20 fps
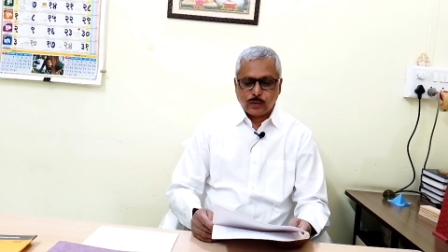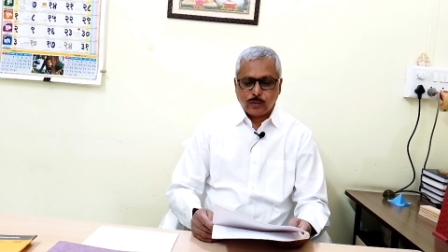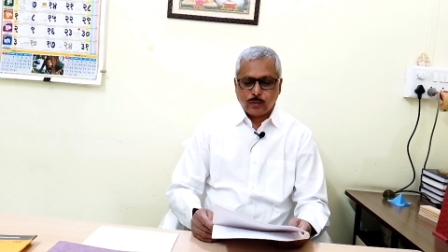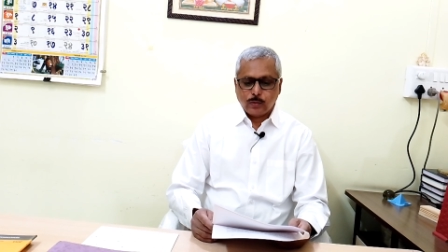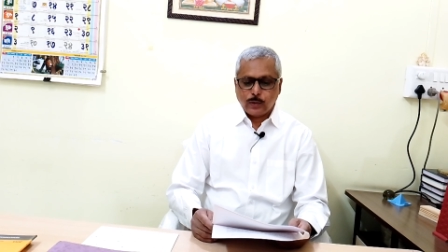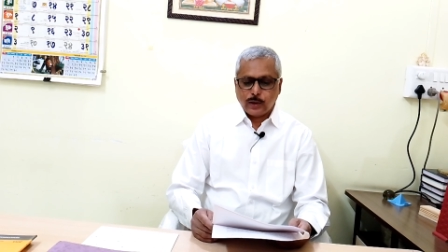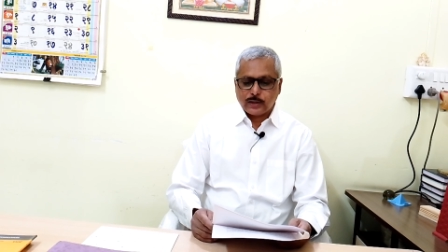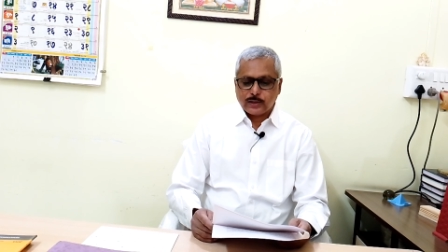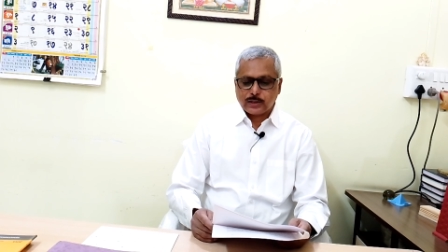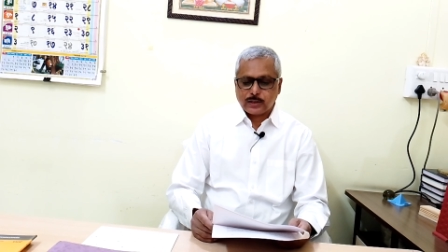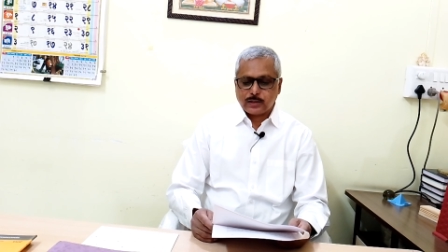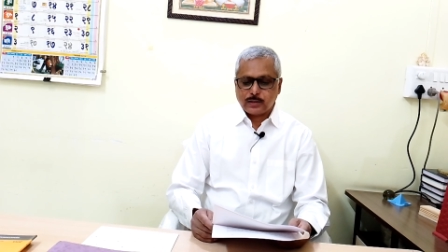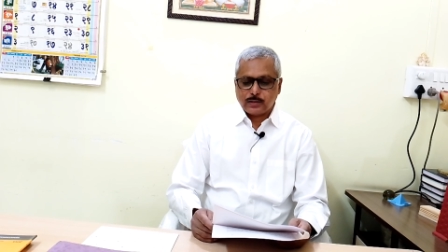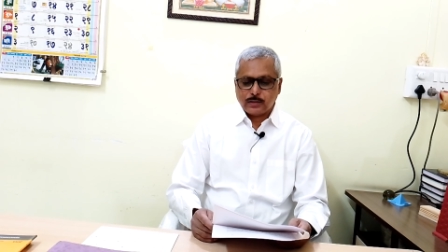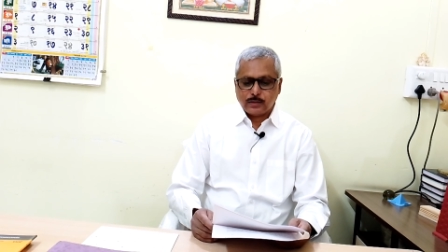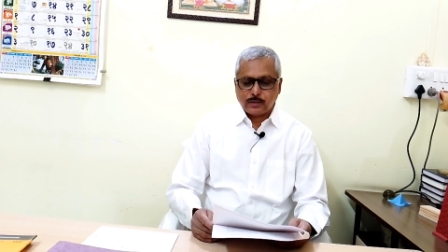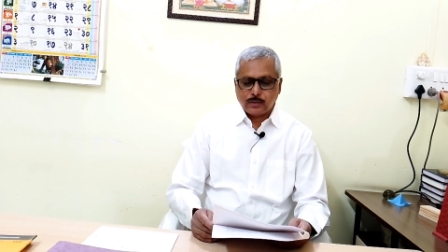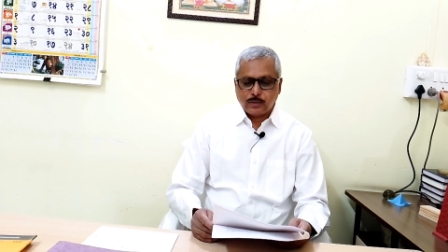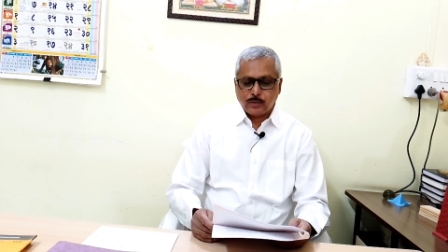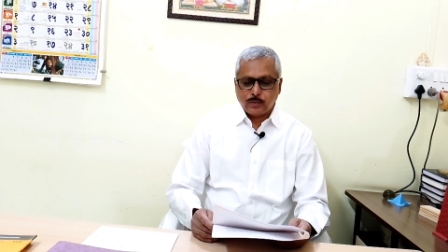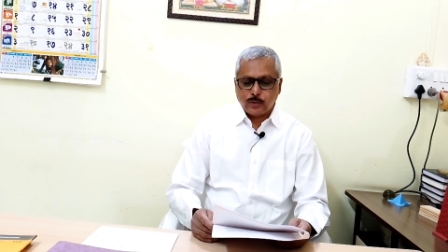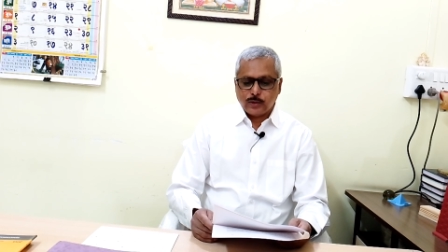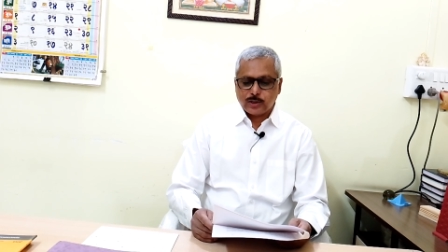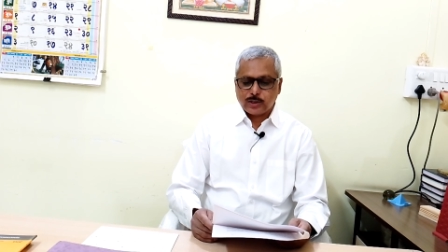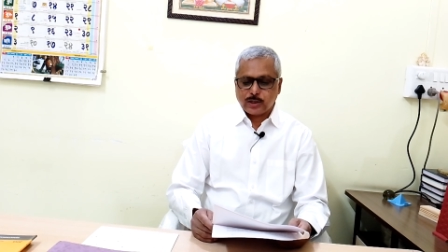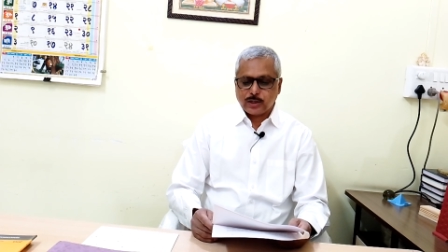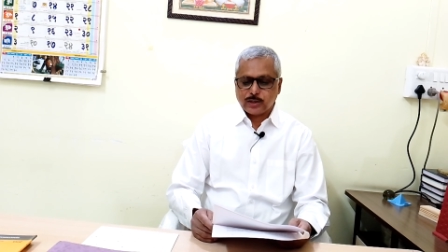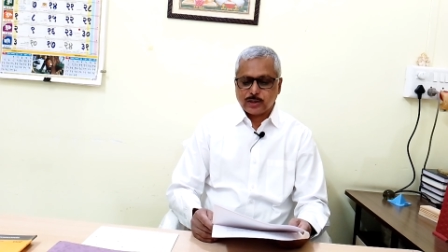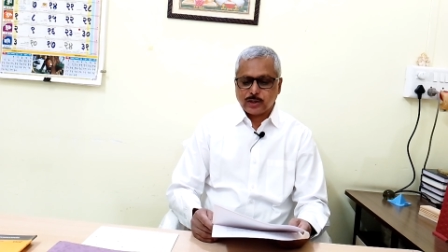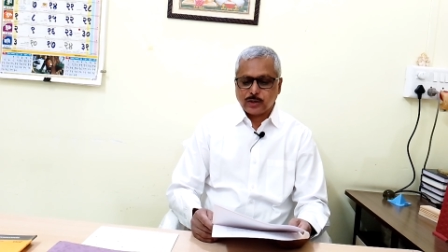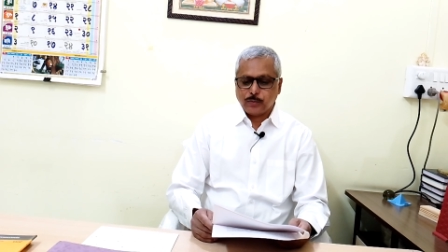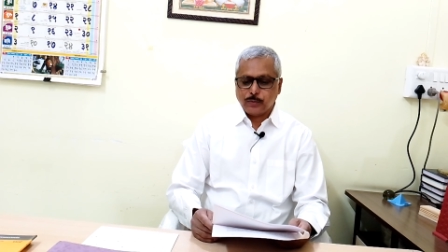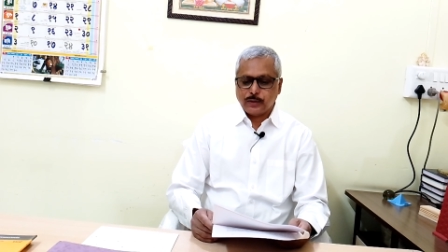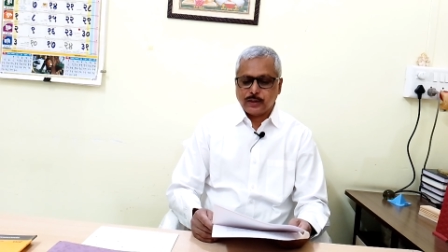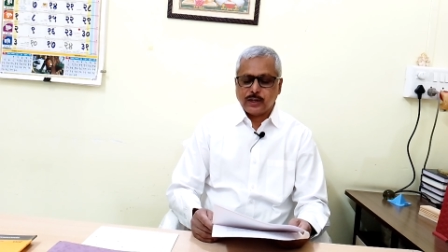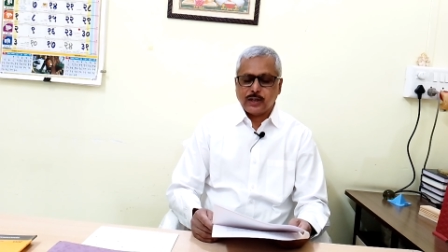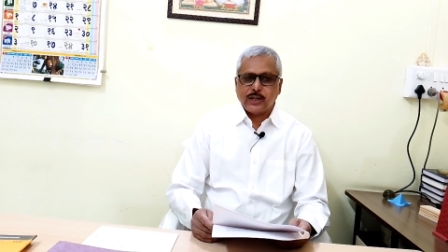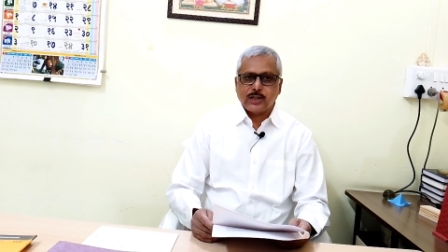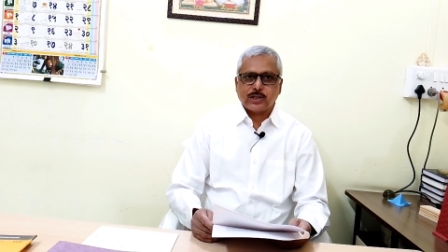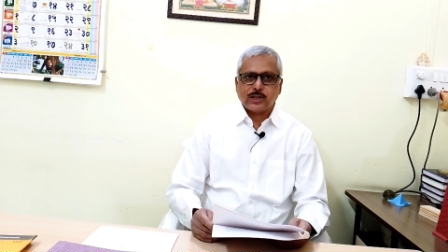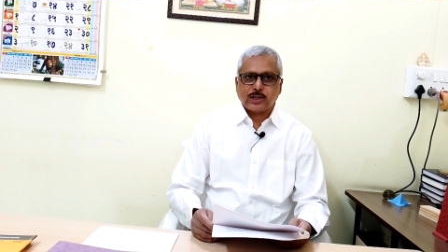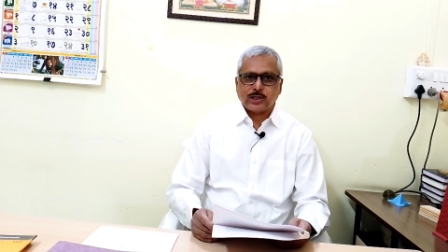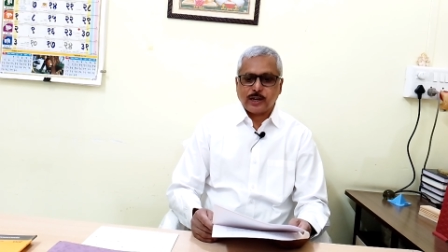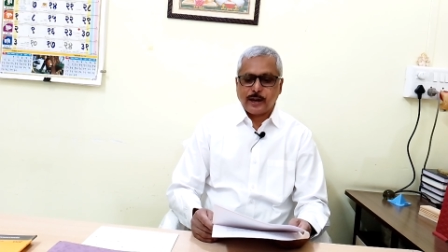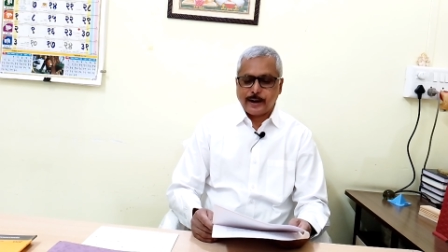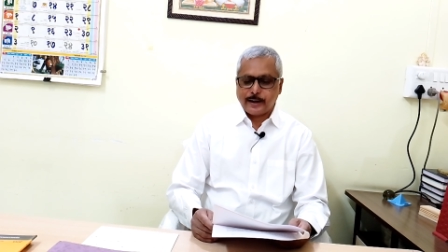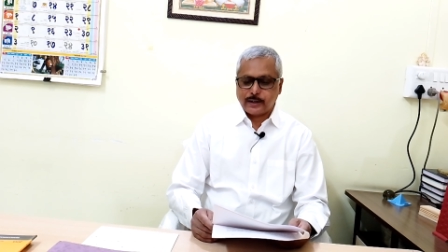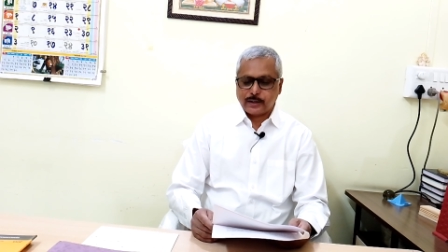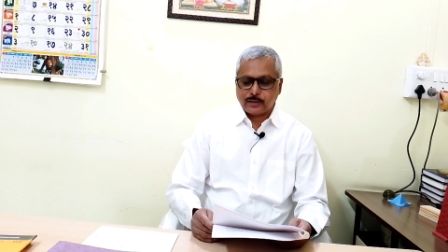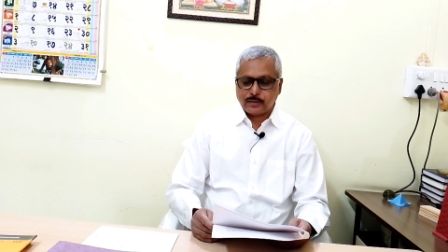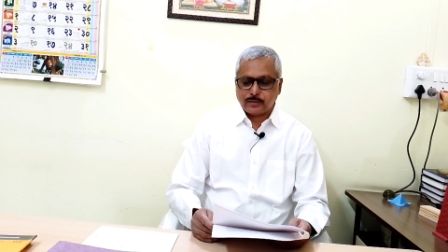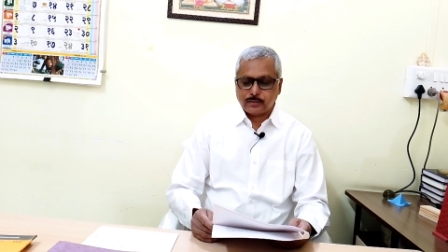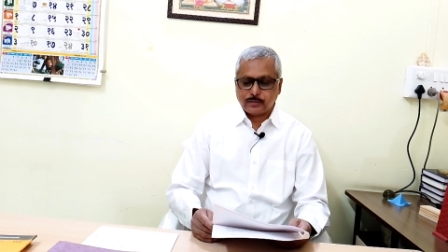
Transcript: who is concerned with any such act